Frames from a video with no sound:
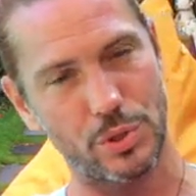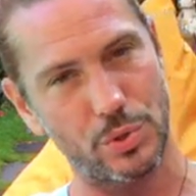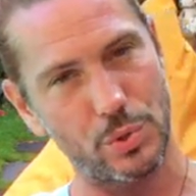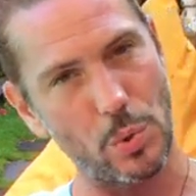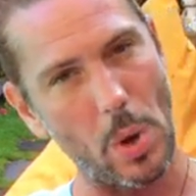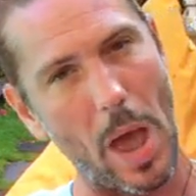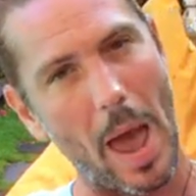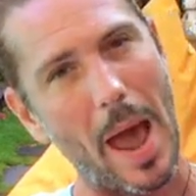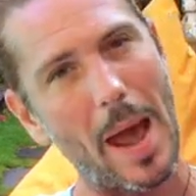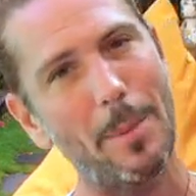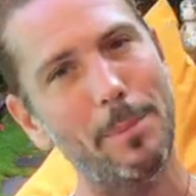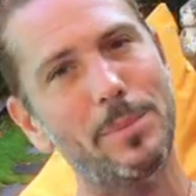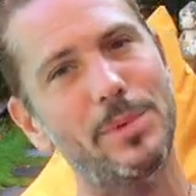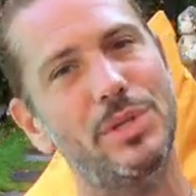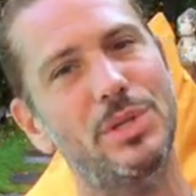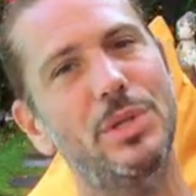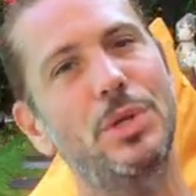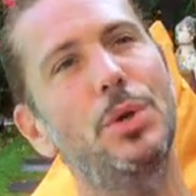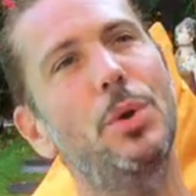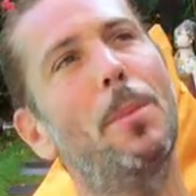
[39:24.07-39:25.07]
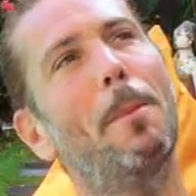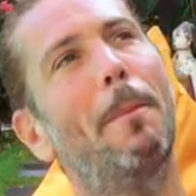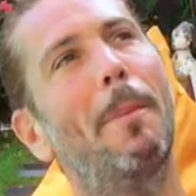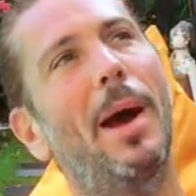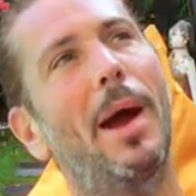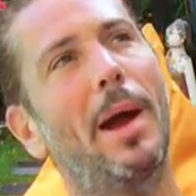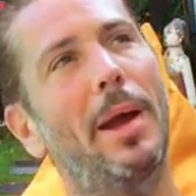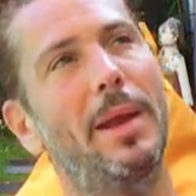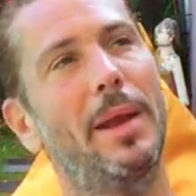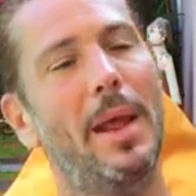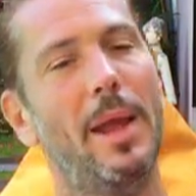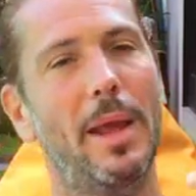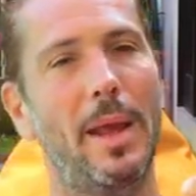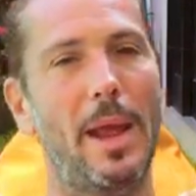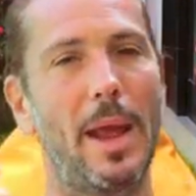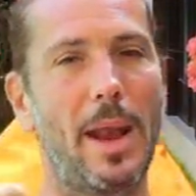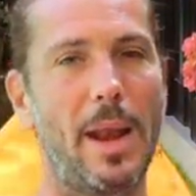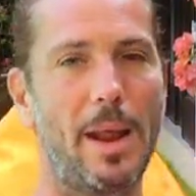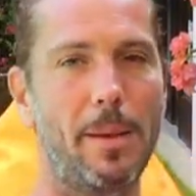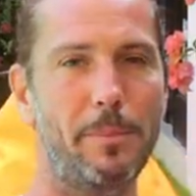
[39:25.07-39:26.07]
to empty your mind,
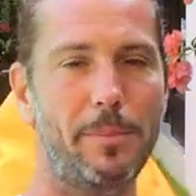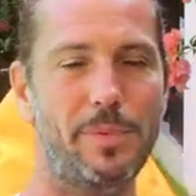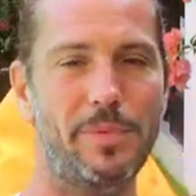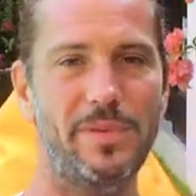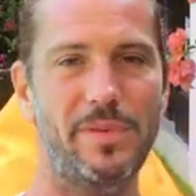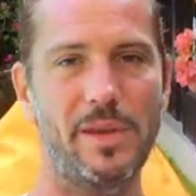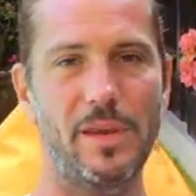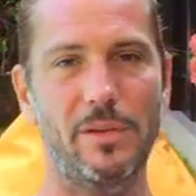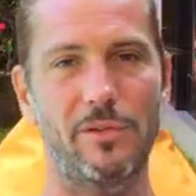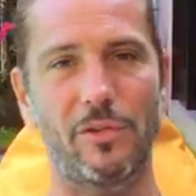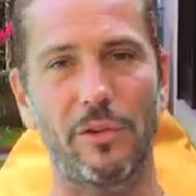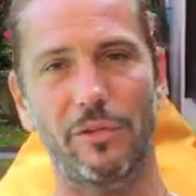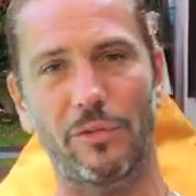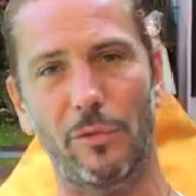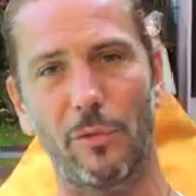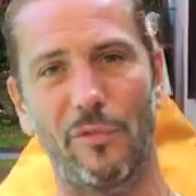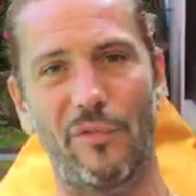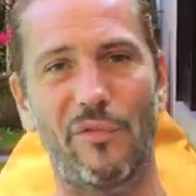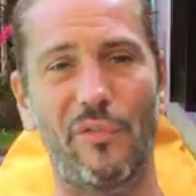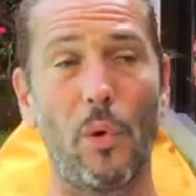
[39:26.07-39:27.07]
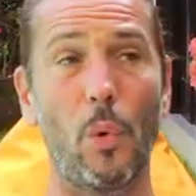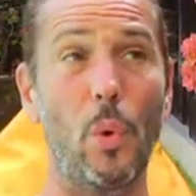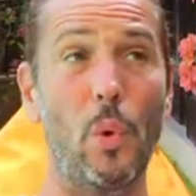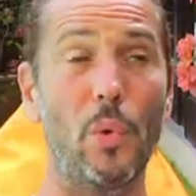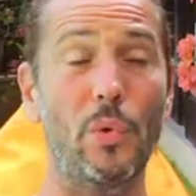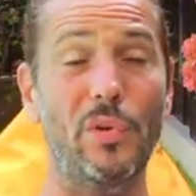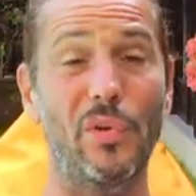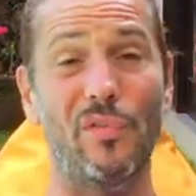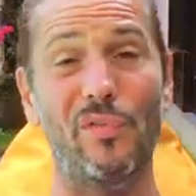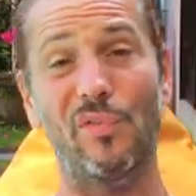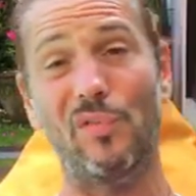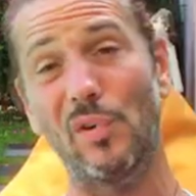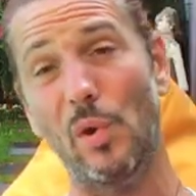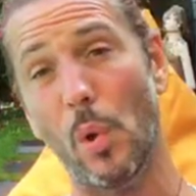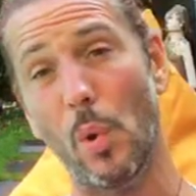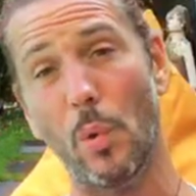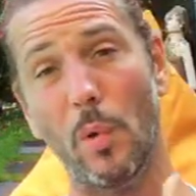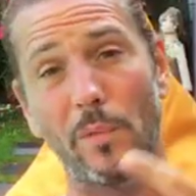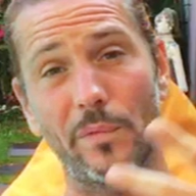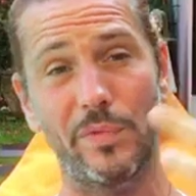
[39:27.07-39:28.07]
and empty, just to follow the
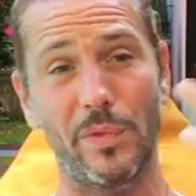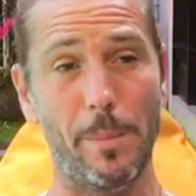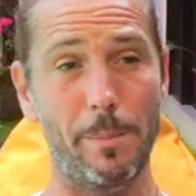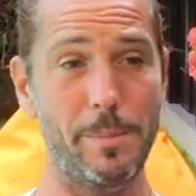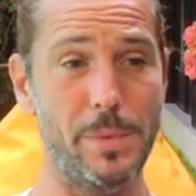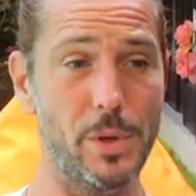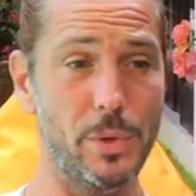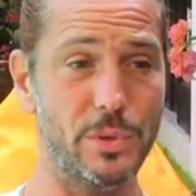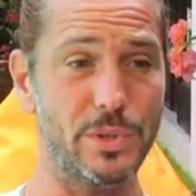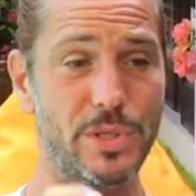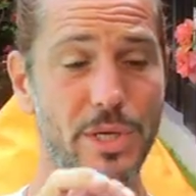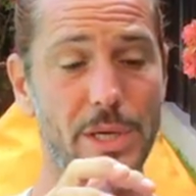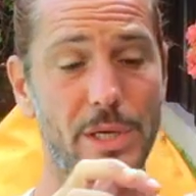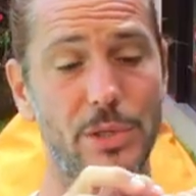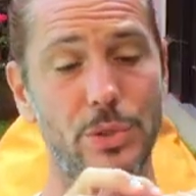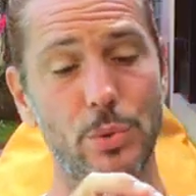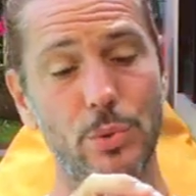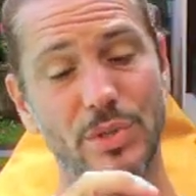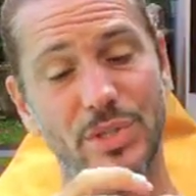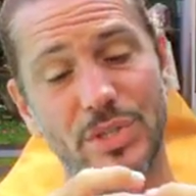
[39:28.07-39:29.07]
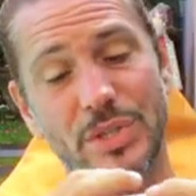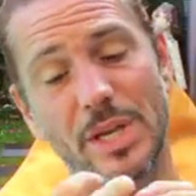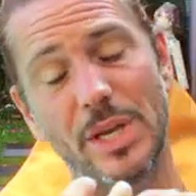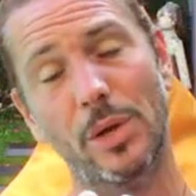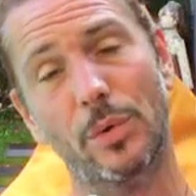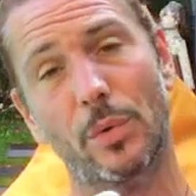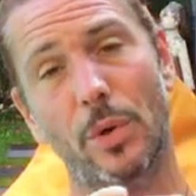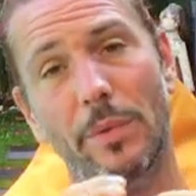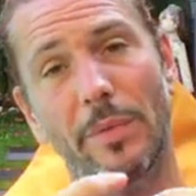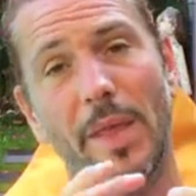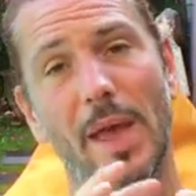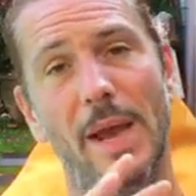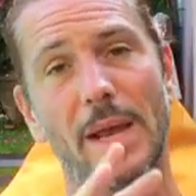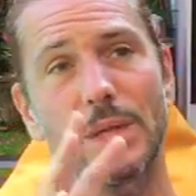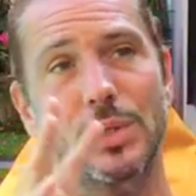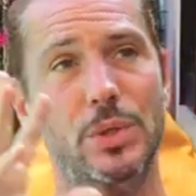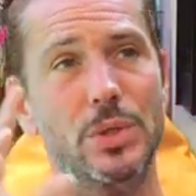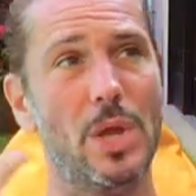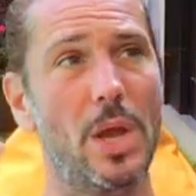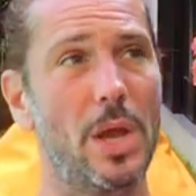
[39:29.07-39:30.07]
flow of the music, to
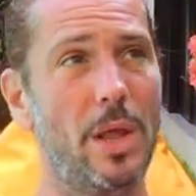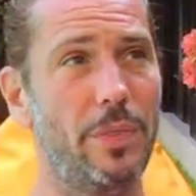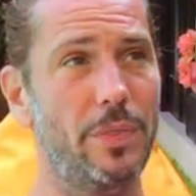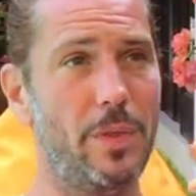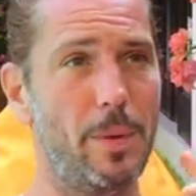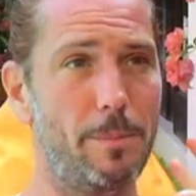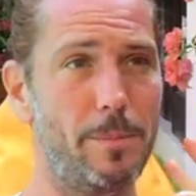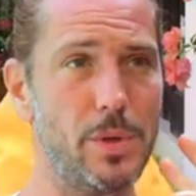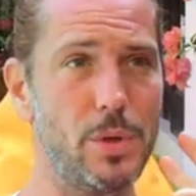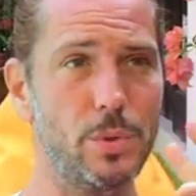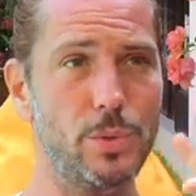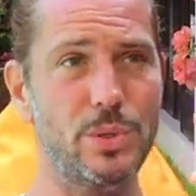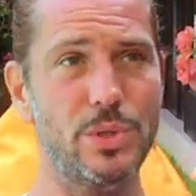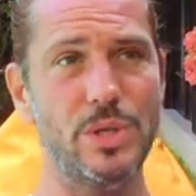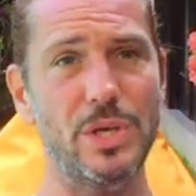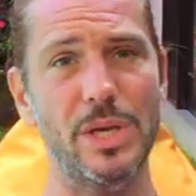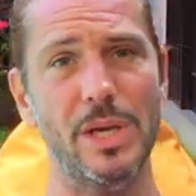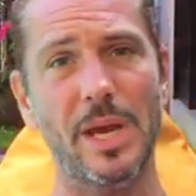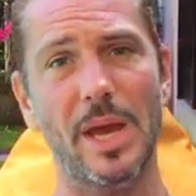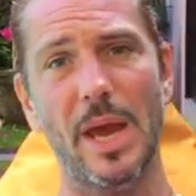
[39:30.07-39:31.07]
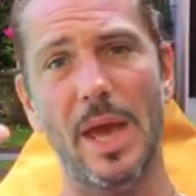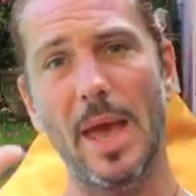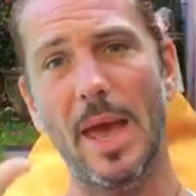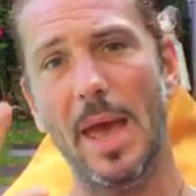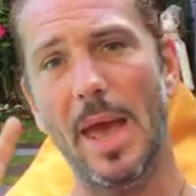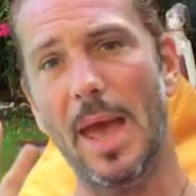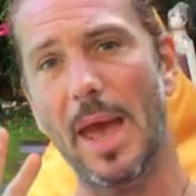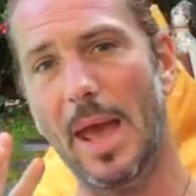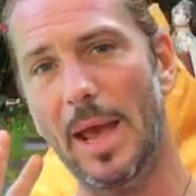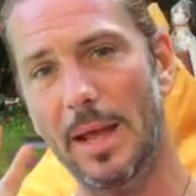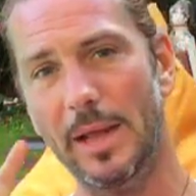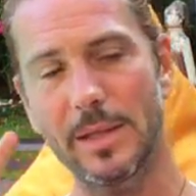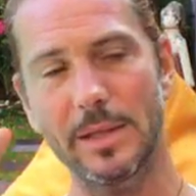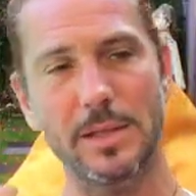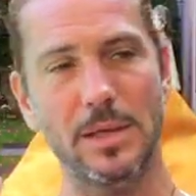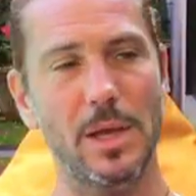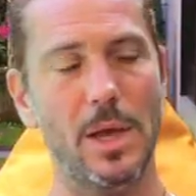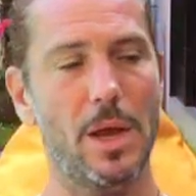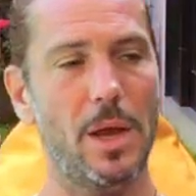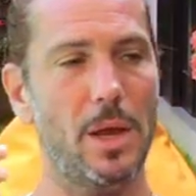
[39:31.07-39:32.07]
synchronize the music
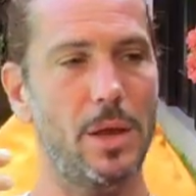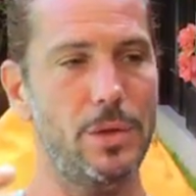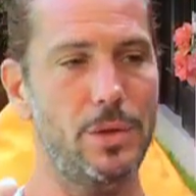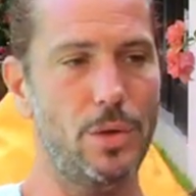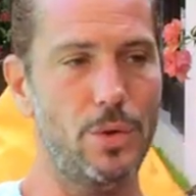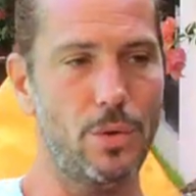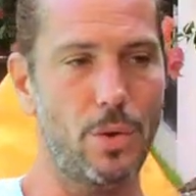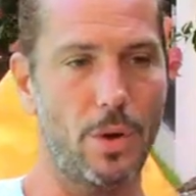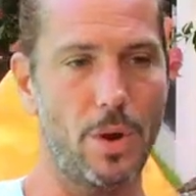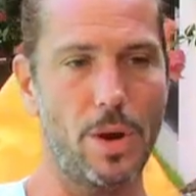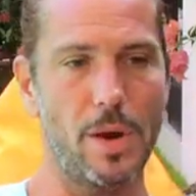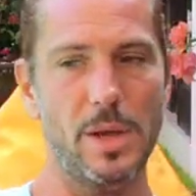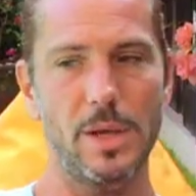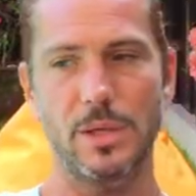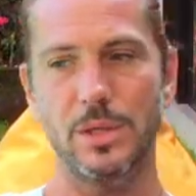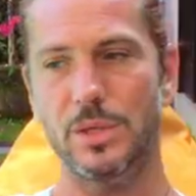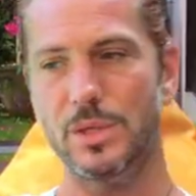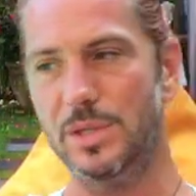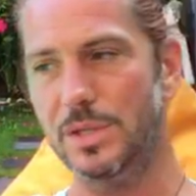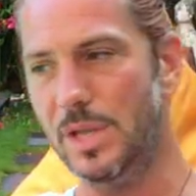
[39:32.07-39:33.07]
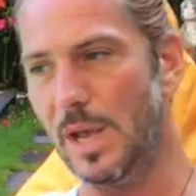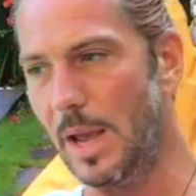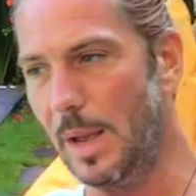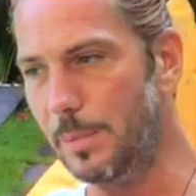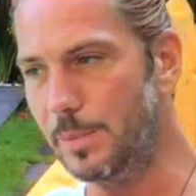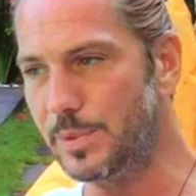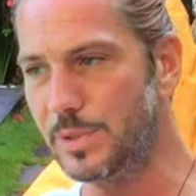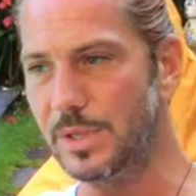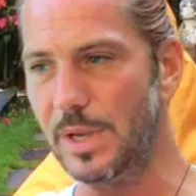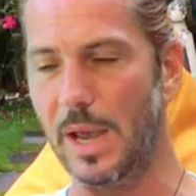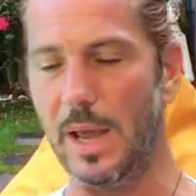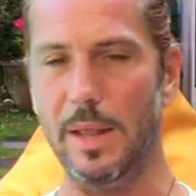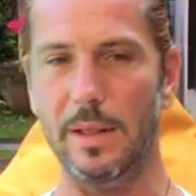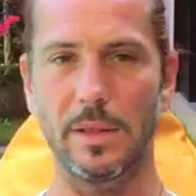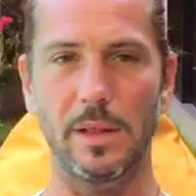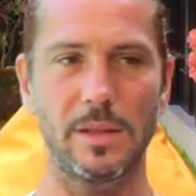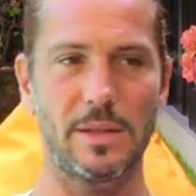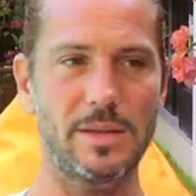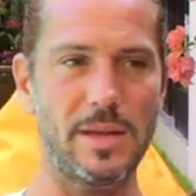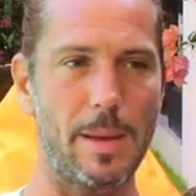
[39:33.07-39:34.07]
and your steps
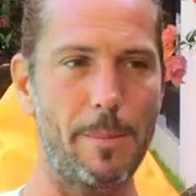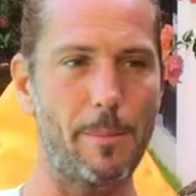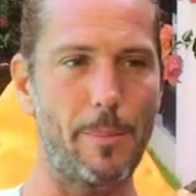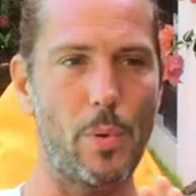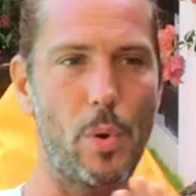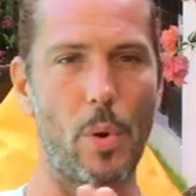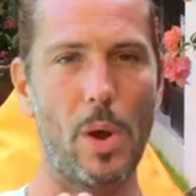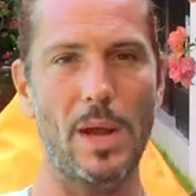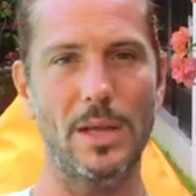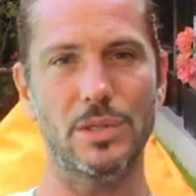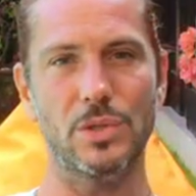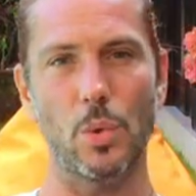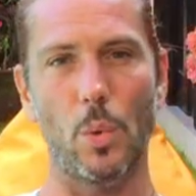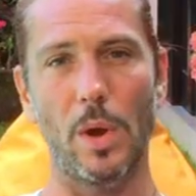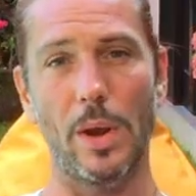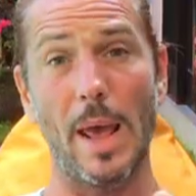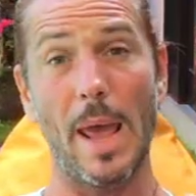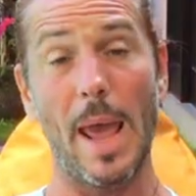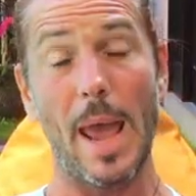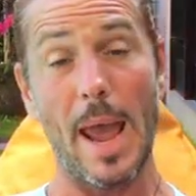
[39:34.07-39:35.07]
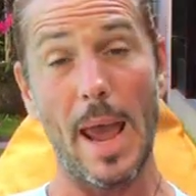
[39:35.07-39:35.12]
and the tempo and so on,